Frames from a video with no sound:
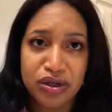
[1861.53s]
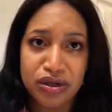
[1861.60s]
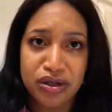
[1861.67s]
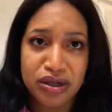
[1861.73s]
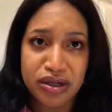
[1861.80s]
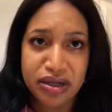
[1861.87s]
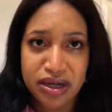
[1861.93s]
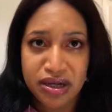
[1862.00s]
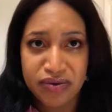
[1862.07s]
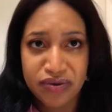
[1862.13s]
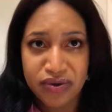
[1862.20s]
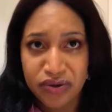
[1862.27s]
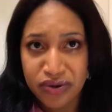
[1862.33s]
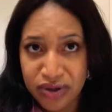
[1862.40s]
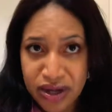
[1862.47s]
you're
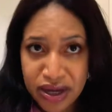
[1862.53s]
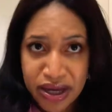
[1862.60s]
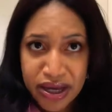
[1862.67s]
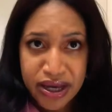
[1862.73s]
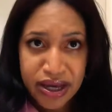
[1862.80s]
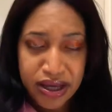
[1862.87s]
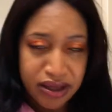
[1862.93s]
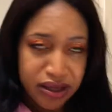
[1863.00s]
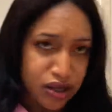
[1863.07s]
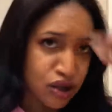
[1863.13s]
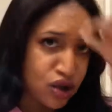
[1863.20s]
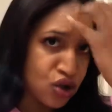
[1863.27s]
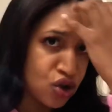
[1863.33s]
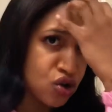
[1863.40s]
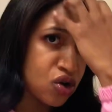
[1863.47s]
successful in
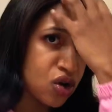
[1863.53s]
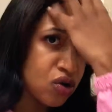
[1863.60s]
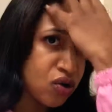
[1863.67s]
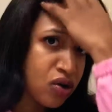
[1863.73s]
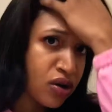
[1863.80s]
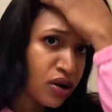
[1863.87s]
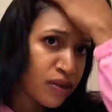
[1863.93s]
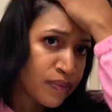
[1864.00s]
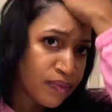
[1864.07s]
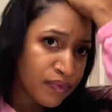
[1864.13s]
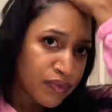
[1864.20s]
this genre.